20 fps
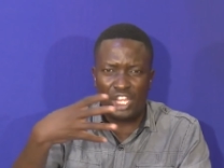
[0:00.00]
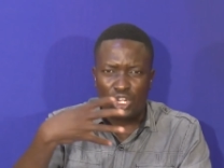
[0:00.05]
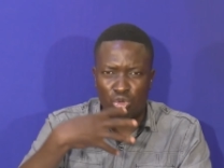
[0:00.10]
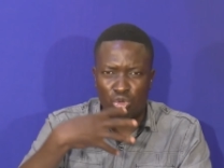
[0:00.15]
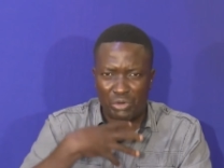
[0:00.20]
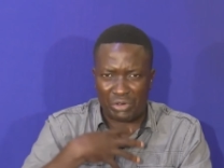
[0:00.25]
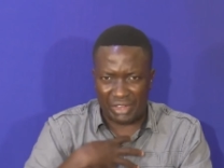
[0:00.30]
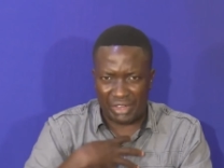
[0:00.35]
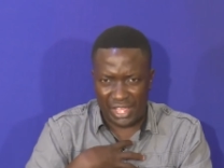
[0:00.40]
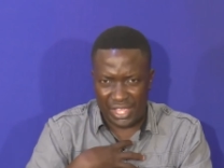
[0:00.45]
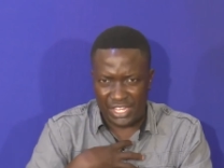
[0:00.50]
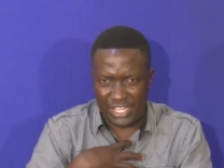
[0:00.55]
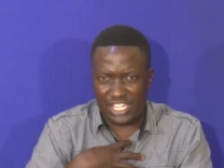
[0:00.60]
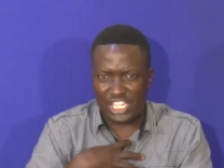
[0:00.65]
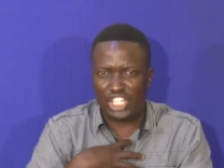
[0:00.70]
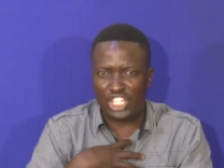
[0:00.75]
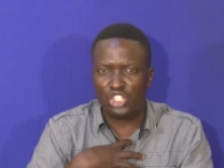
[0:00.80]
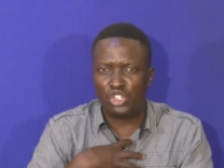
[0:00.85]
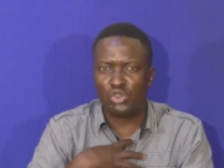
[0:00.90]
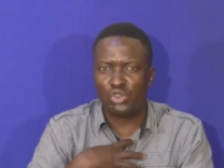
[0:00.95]
to reign
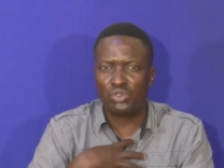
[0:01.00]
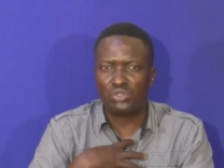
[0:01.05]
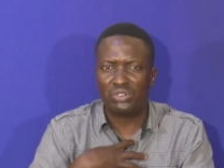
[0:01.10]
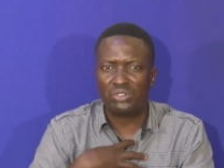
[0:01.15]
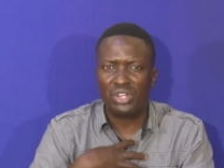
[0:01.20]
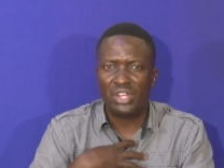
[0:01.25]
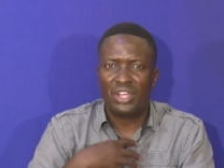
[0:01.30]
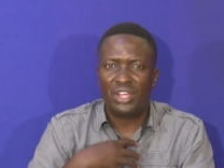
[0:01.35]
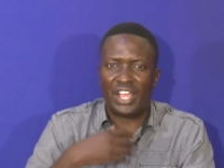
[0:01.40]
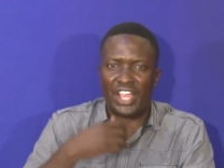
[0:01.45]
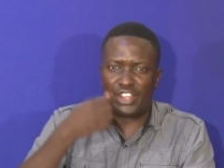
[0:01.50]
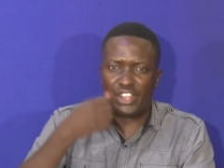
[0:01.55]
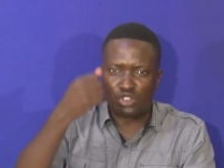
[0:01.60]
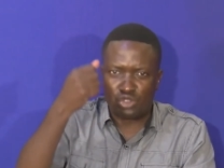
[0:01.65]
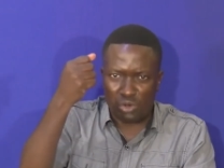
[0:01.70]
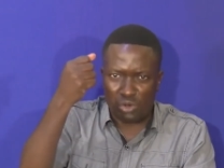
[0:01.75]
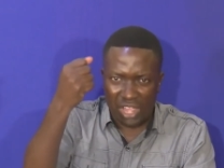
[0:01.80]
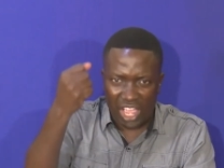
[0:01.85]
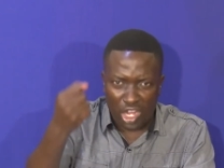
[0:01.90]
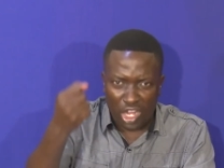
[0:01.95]
in you and
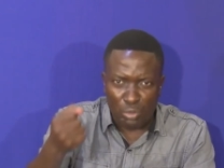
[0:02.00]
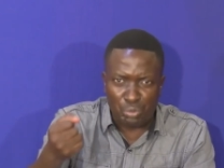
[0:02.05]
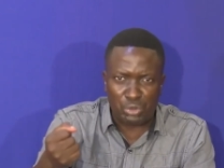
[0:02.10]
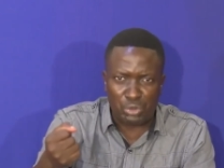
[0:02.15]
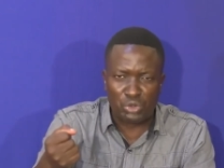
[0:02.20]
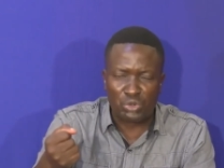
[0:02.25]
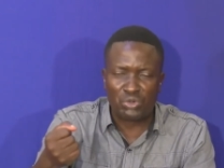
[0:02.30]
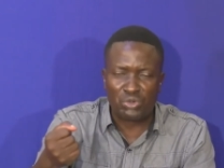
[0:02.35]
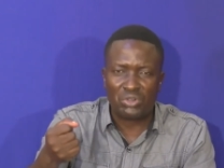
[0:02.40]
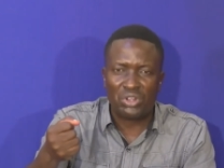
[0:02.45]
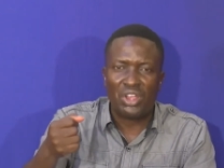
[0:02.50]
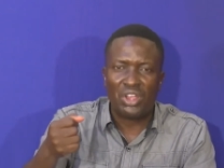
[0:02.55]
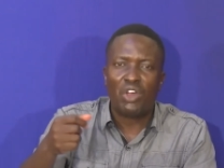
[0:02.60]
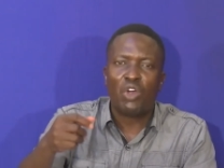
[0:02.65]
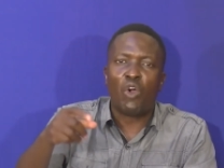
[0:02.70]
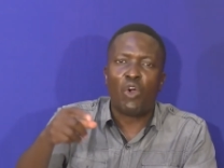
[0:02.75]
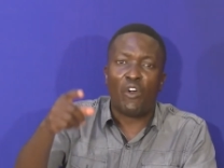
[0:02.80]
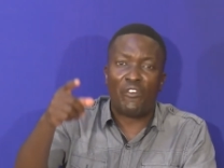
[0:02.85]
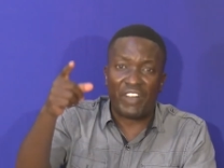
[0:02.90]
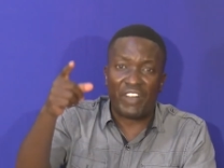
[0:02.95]
to help you
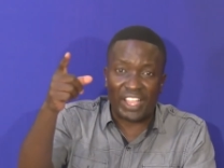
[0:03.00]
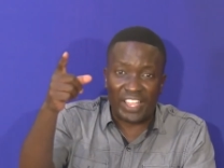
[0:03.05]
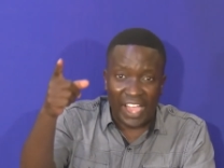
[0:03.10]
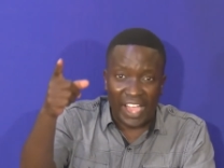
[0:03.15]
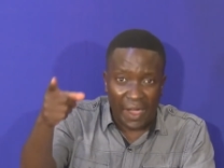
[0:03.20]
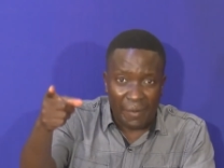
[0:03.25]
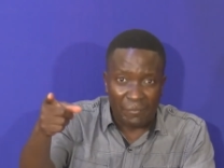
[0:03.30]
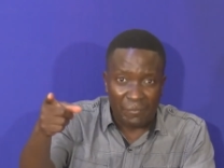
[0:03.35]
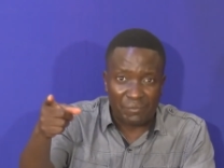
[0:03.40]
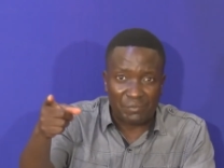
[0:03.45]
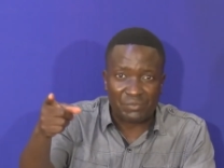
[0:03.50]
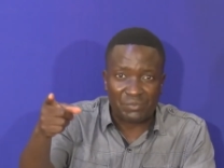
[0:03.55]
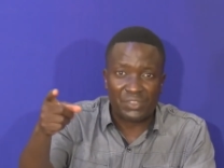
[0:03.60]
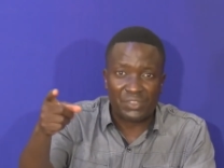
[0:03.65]
overcome